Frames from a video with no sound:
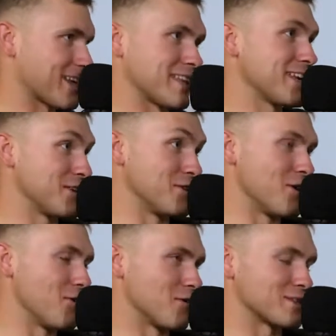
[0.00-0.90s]
And they didn't
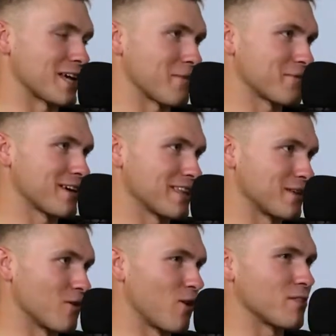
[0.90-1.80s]
know what was happening. And
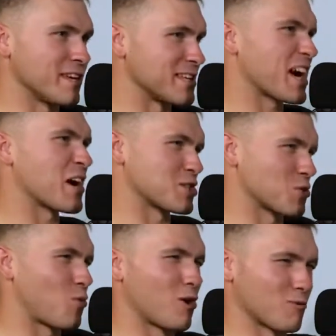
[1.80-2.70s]
then the entire
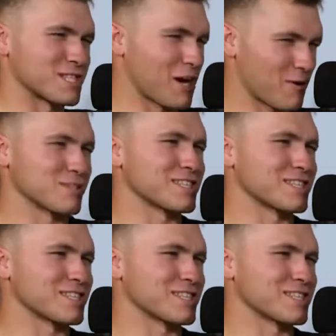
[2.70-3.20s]
squad was out,